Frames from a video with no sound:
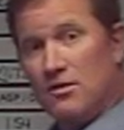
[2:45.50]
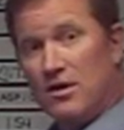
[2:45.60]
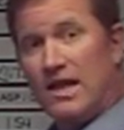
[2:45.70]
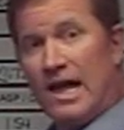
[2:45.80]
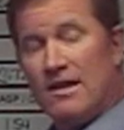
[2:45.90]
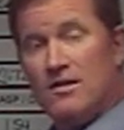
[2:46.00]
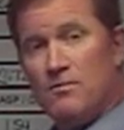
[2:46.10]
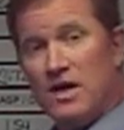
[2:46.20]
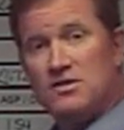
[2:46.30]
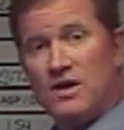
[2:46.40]
to look at to
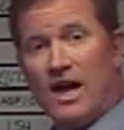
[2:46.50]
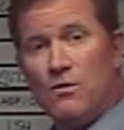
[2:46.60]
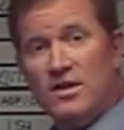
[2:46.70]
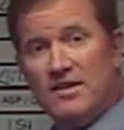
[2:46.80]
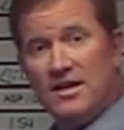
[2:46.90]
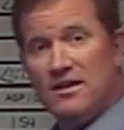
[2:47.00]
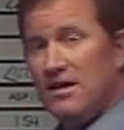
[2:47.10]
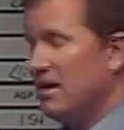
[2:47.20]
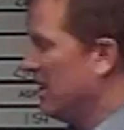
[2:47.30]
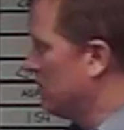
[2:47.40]
measure how we
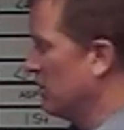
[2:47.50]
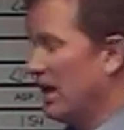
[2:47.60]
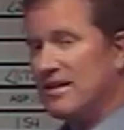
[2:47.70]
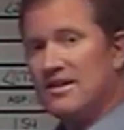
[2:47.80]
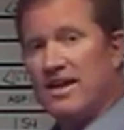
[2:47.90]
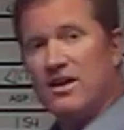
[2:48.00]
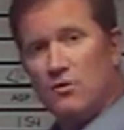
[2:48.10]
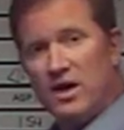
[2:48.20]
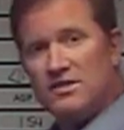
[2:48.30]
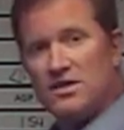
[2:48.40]
did is we like to take a
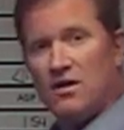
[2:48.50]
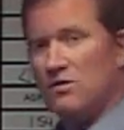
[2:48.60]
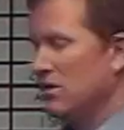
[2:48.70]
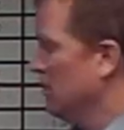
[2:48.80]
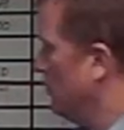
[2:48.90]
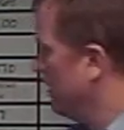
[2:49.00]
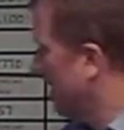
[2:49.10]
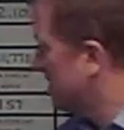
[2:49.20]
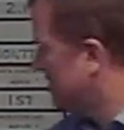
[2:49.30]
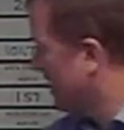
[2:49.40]
ratio. We
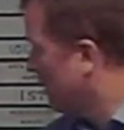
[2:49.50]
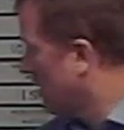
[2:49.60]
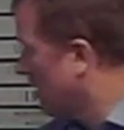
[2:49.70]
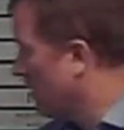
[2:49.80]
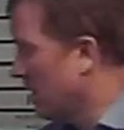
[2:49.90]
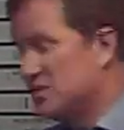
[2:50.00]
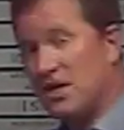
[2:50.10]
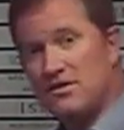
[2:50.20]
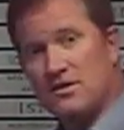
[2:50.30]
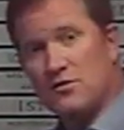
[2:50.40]
like to take our
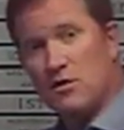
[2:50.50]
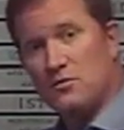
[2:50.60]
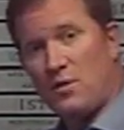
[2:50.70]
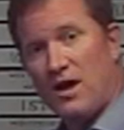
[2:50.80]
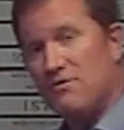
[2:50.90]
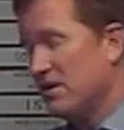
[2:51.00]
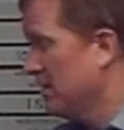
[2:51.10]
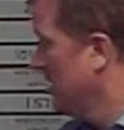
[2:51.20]
adjusted gross profit